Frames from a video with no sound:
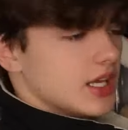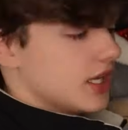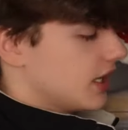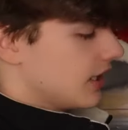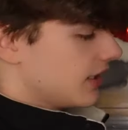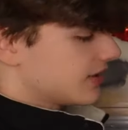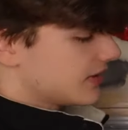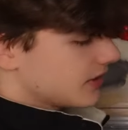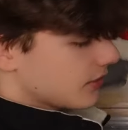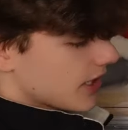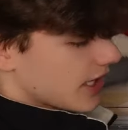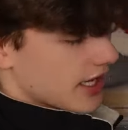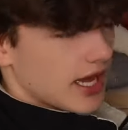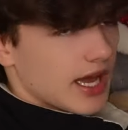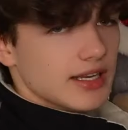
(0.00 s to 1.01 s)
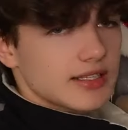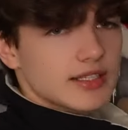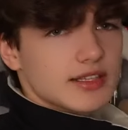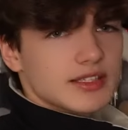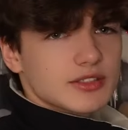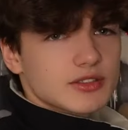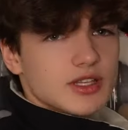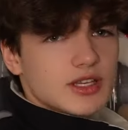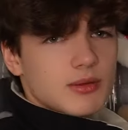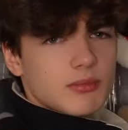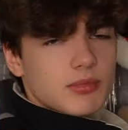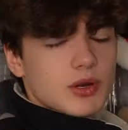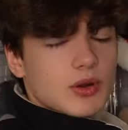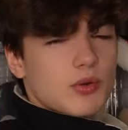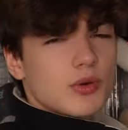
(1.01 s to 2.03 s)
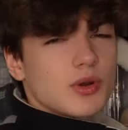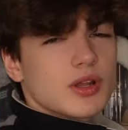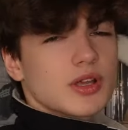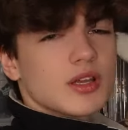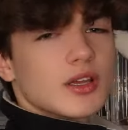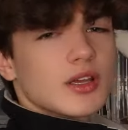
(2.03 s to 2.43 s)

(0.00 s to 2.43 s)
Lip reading: and this is the one I got. These are like a bone.